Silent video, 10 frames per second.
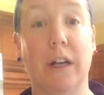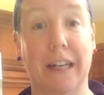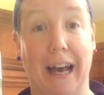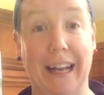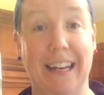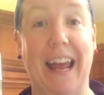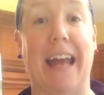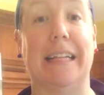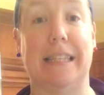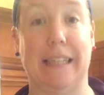gut
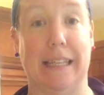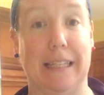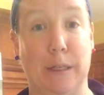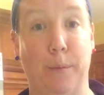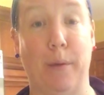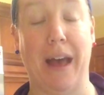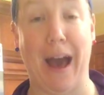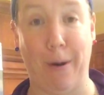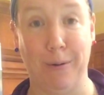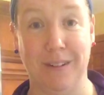and system
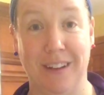out.